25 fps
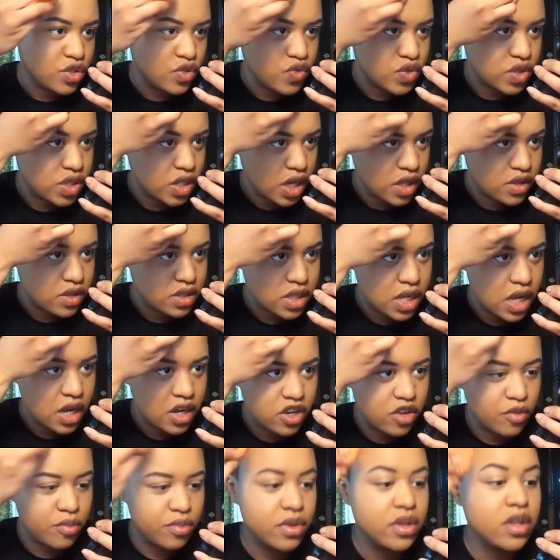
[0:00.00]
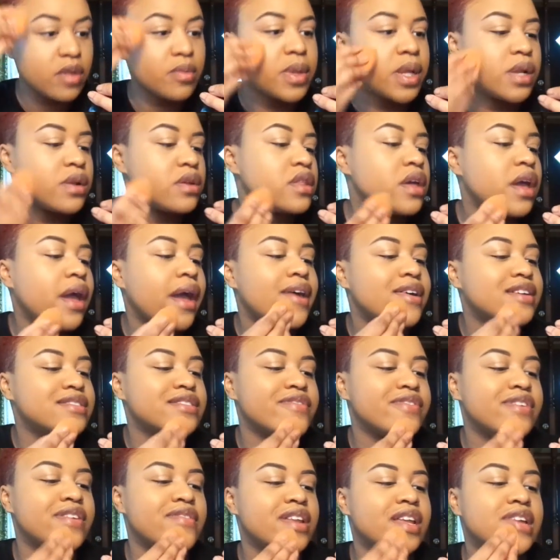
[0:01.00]
use the other side of your beauty blender that has
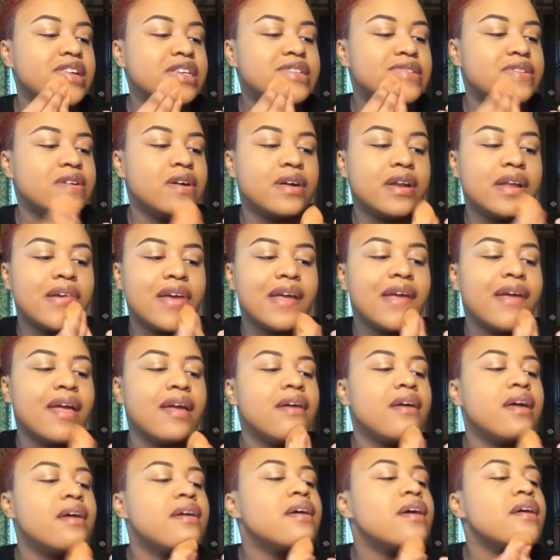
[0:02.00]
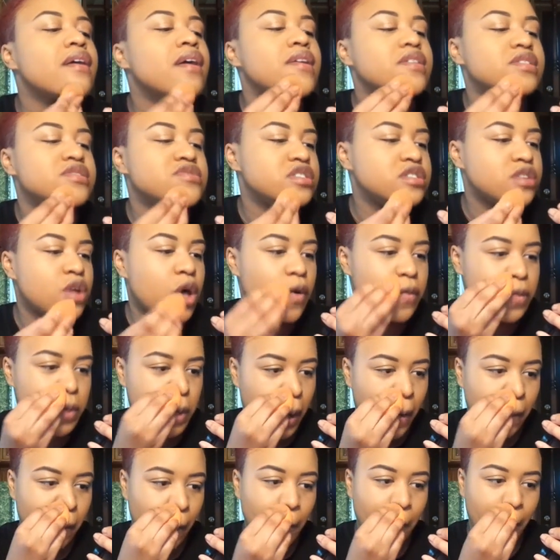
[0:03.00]
your foundation on it and
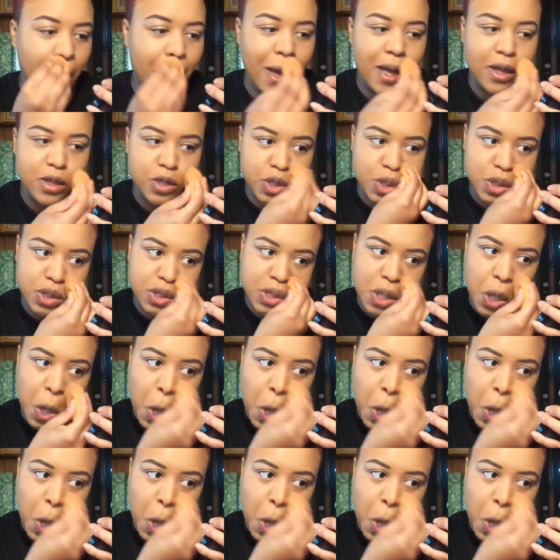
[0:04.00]
soften up those edges.